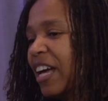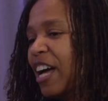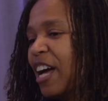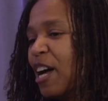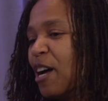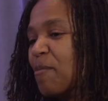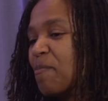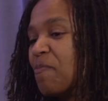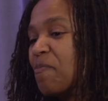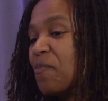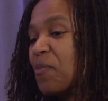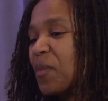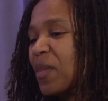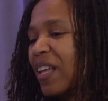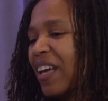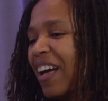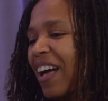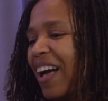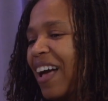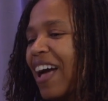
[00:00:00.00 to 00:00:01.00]

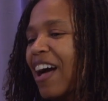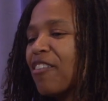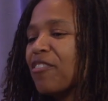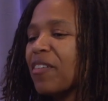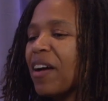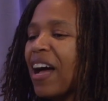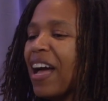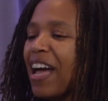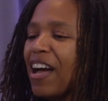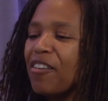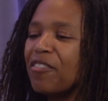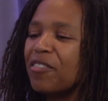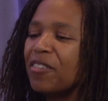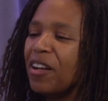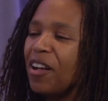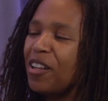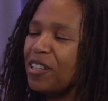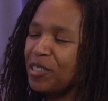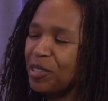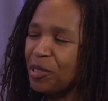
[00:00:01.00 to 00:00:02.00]
I have
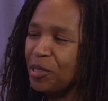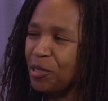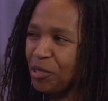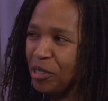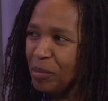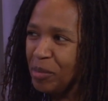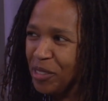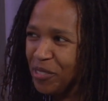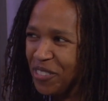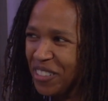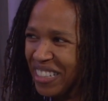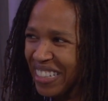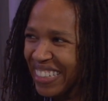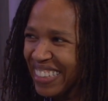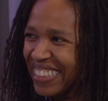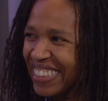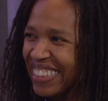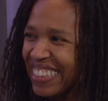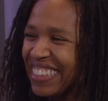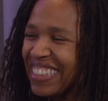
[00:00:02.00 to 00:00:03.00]
also scripts for
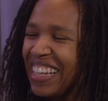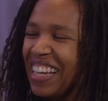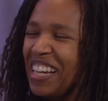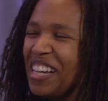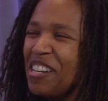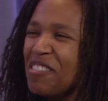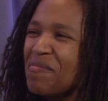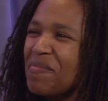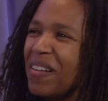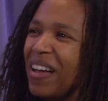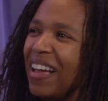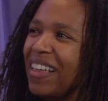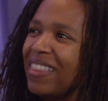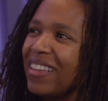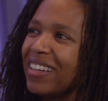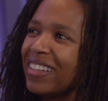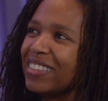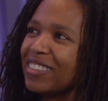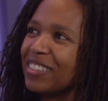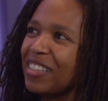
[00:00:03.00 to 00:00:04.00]
this. I
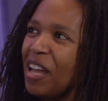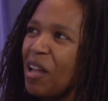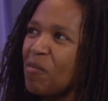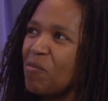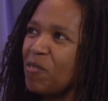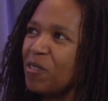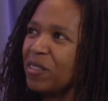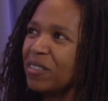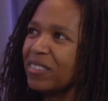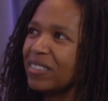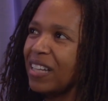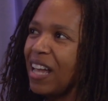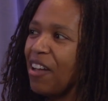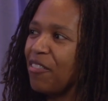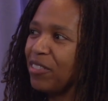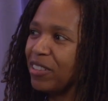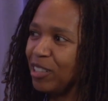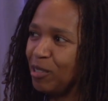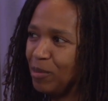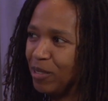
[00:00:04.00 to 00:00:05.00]
think it's helpful to
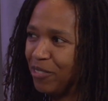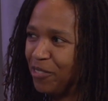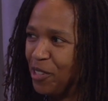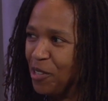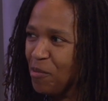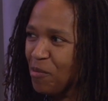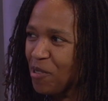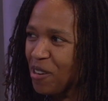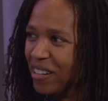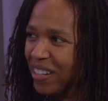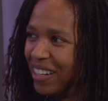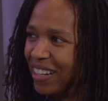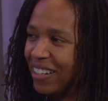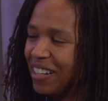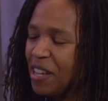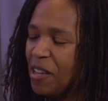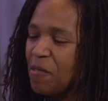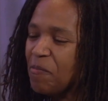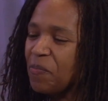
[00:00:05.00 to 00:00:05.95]
have a little bit of humor in it.